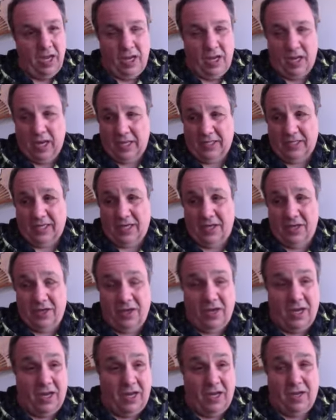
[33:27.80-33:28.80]
I tell you,
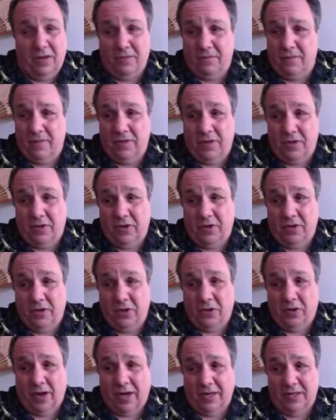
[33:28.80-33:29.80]

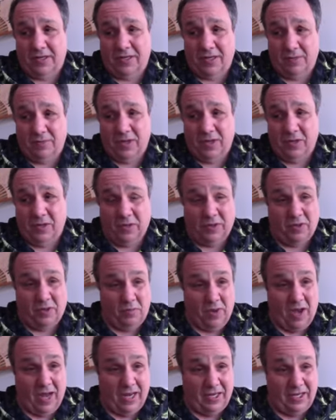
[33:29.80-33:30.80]
you're onto something with the
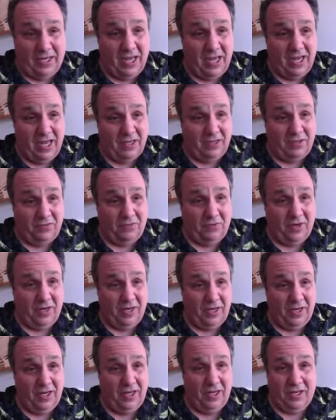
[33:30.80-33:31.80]
podcast,
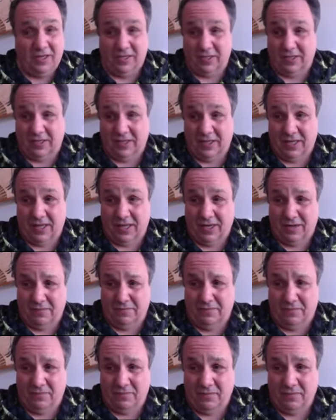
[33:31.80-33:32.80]
Franky, because
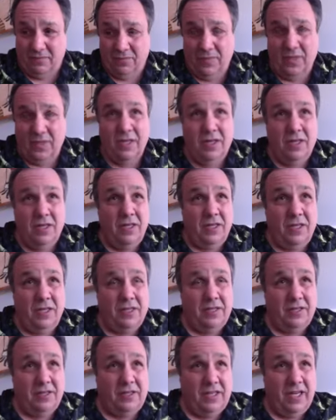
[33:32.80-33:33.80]
this
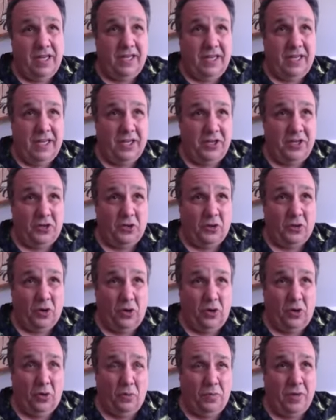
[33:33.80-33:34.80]
is taking
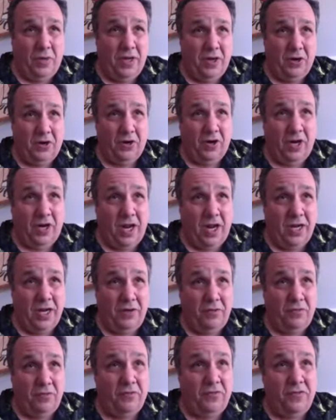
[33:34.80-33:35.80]
control, being
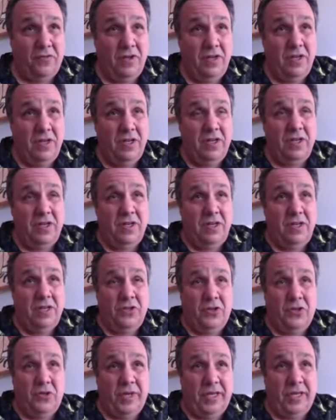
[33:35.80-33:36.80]
creative,
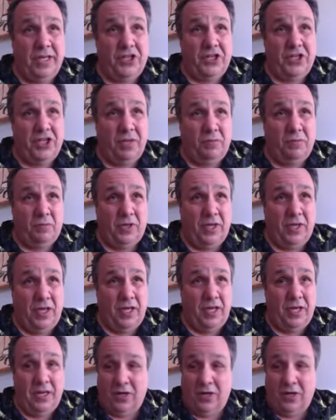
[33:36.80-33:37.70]
doing it cheaply.